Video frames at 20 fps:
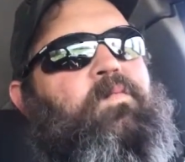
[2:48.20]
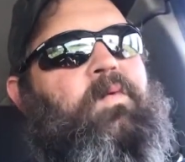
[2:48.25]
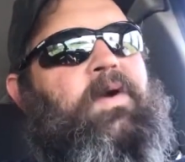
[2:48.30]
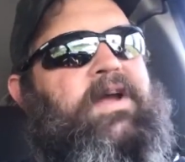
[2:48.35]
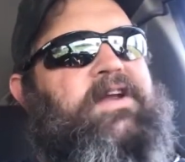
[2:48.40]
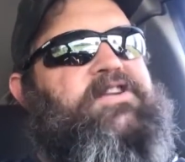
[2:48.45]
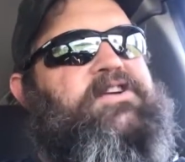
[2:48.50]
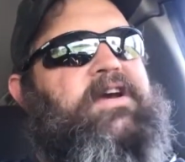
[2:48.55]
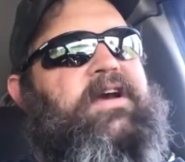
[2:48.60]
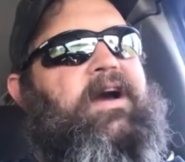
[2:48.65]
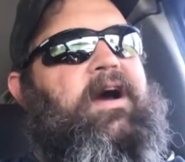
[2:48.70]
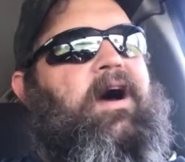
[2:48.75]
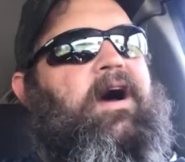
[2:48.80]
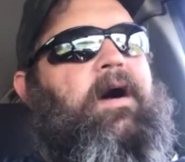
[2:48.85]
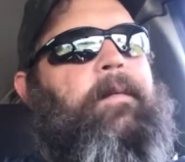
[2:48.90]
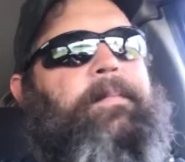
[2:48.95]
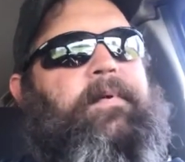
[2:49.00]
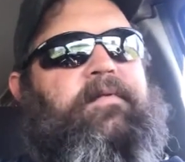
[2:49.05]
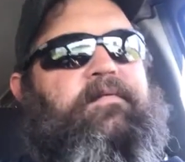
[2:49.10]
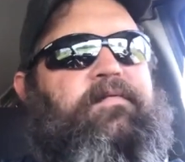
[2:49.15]
reaching
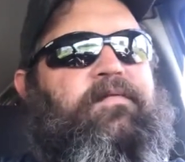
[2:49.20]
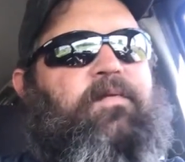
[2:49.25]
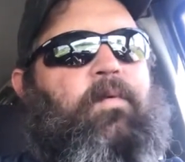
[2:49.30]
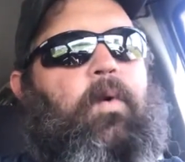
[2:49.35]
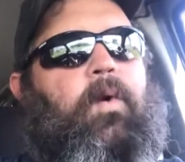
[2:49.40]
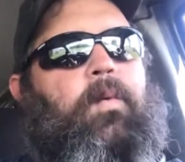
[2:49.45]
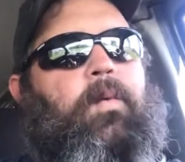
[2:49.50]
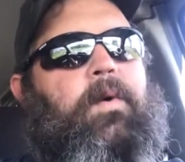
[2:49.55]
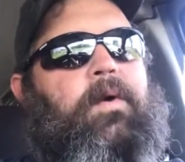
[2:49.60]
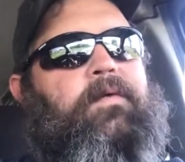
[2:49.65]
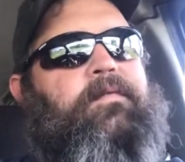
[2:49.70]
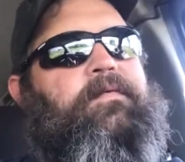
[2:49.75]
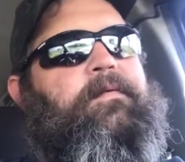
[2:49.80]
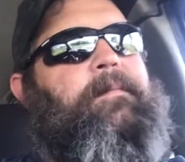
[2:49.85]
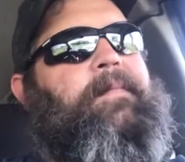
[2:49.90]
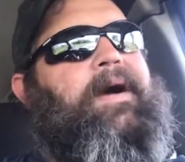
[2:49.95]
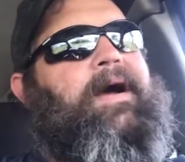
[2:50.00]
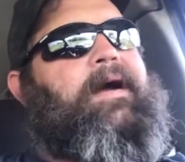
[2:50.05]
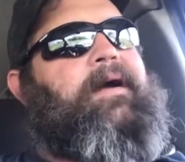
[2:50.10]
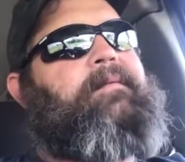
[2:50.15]
up and forward
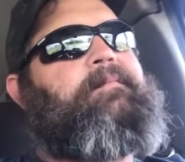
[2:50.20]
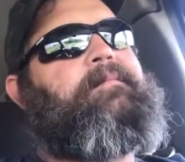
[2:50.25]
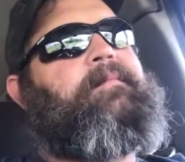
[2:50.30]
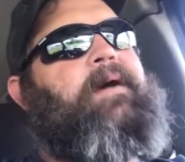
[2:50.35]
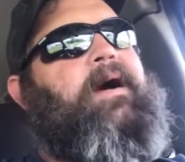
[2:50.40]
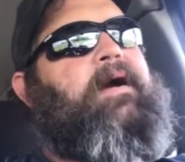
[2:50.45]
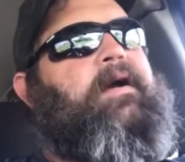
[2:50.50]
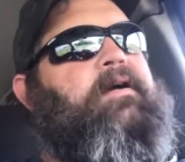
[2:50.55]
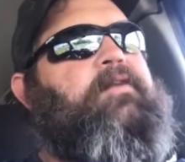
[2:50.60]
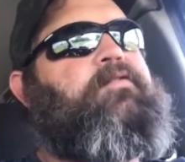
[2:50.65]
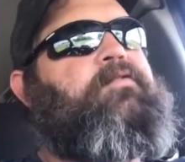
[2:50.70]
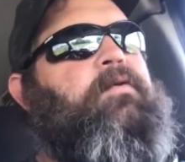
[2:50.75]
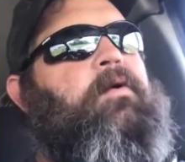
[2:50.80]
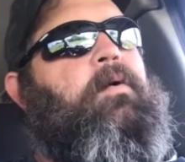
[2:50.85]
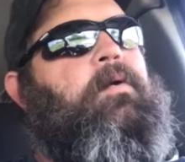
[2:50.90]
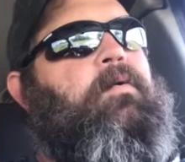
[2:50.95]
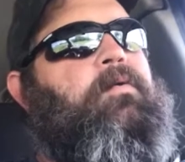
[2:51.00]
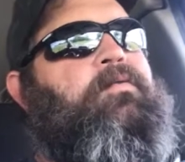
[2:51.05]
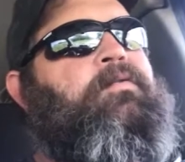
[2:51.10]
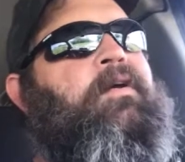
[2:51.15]
for my
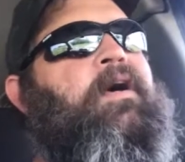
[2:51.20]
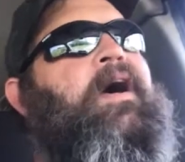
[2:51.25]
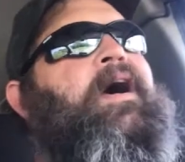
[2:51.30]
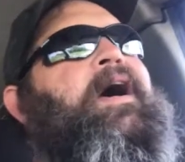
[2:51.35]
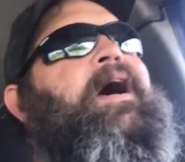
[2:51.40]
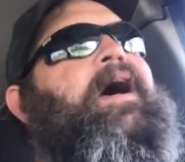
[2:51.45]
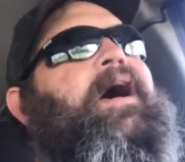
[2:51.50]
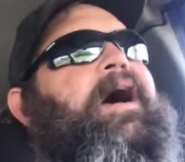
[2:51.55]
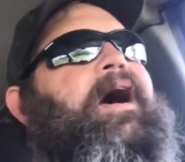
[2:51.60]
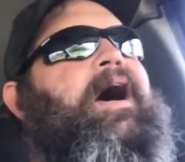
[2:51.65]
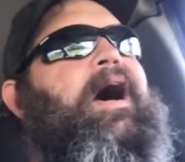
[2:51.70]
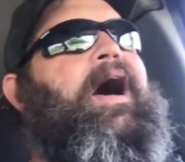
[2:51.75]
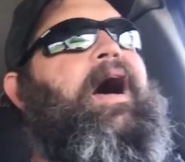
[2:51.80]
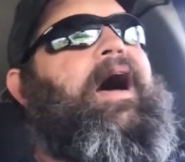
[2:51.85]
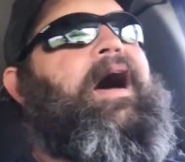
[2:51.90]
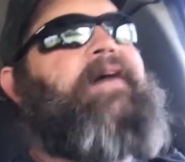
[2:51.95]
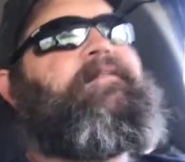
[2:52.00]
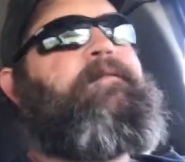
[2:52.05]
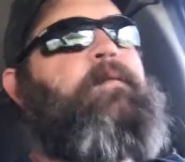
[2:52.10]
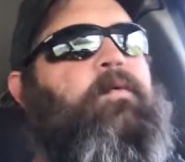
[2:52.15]
controls,
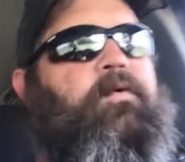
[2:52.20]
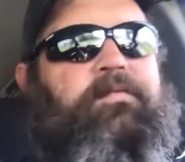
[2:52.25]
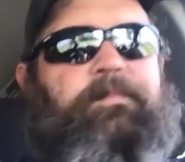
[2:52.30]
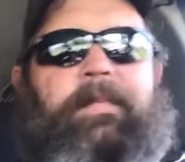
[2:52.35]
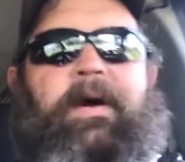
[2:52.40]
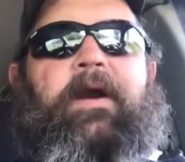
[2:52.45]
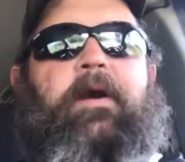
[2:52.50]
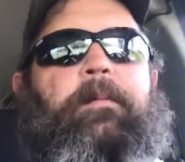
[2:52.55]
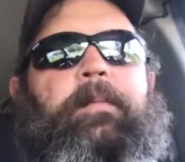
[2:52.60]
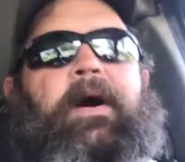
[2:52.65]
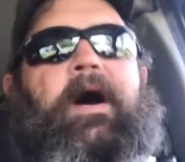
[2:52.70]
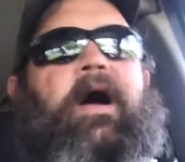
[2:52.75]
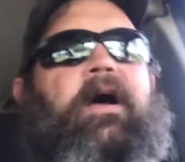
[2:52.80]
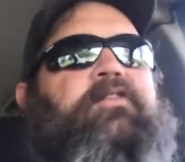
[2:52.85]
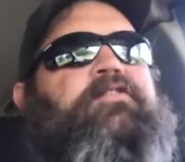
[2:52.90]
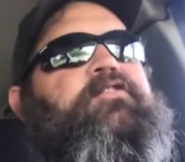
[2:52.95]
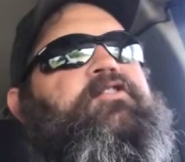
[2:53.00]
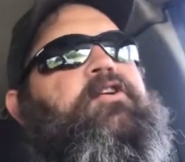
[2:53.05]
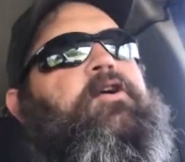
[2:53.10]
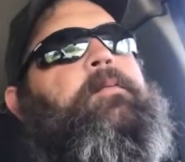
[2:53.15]
I force better
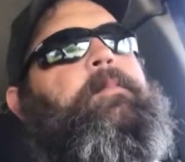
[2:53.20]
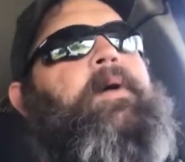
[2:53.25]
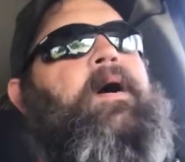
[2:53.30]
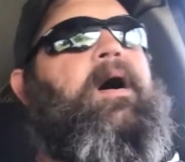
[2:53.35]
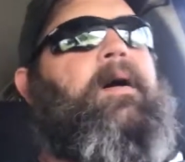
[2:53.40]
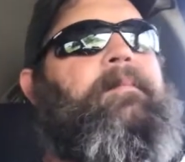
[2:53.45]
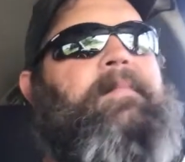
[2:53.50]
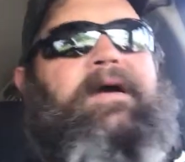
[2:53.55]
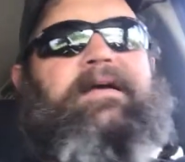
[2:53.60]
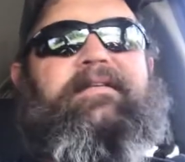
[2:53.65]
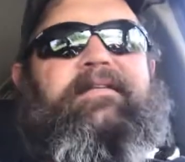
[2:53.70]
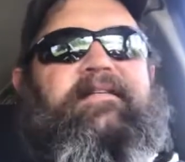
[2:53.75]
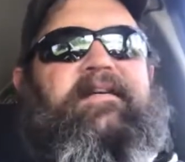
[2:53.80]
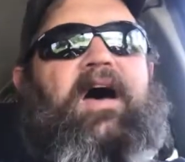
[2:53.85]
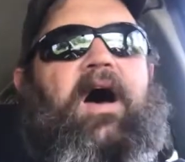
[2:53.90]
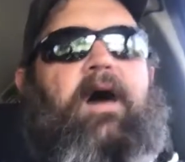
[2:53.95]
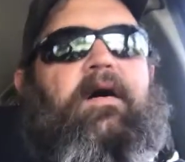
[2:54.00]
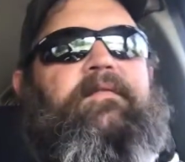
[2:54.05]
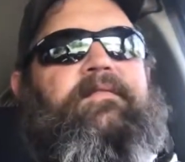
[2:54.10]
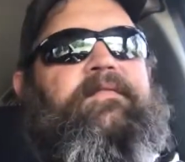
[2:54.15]
posture upon
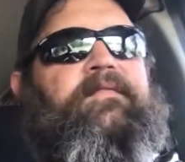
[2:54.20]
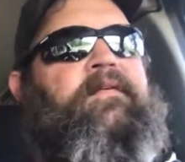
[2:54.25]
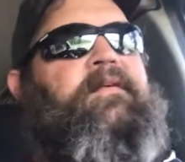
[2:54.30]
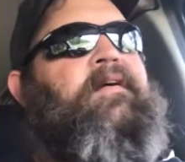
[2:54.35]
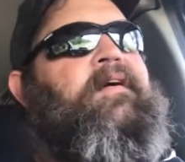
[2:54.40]
myself.